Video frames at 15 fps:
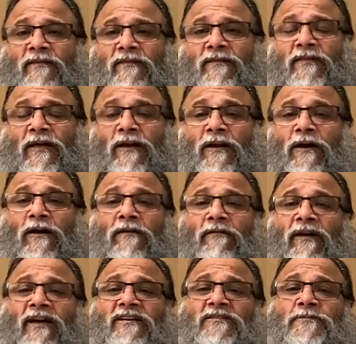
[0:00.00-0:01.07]
the love
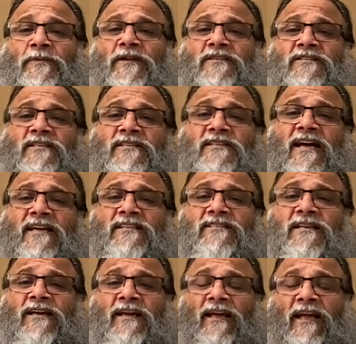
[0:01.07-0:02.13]
expresses as